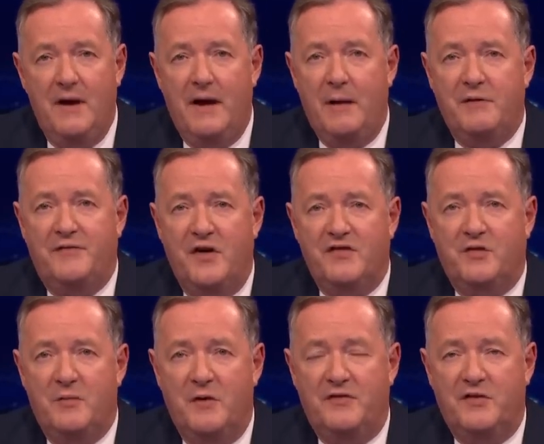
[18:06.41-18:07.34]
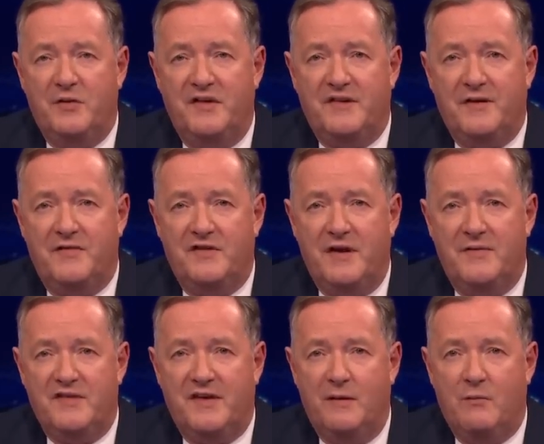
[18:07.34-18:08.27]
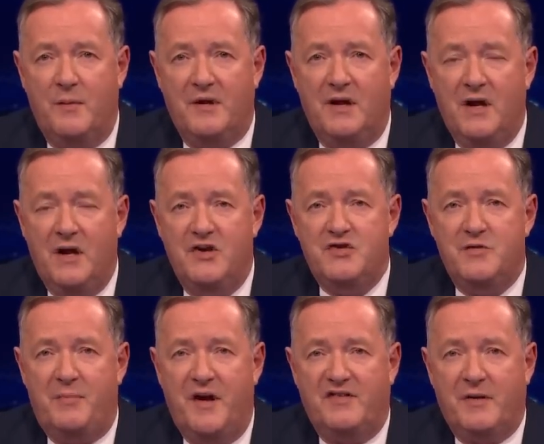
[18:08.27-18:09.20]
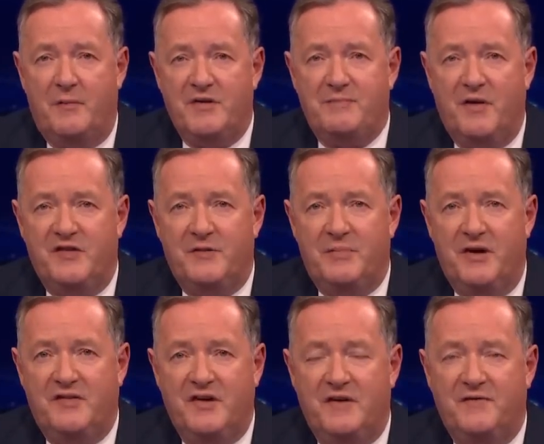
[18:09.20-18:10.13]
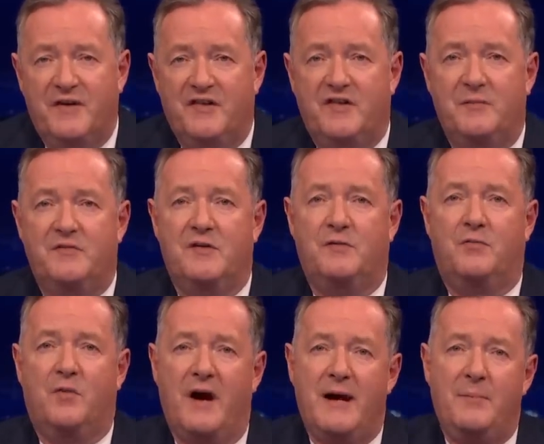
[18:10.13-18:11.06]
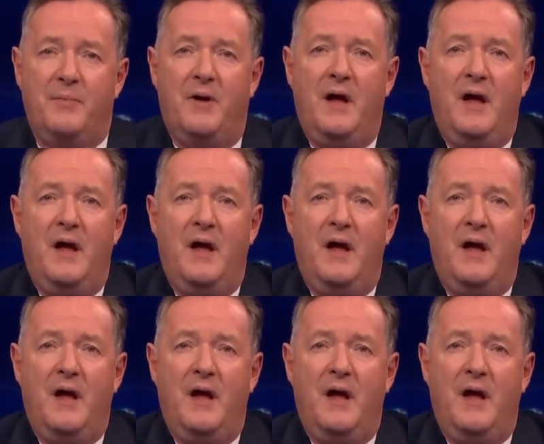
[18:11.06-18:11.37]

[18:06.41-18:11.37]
He was first removed in 2017 for saying women should bear some responsibility as victims of rape.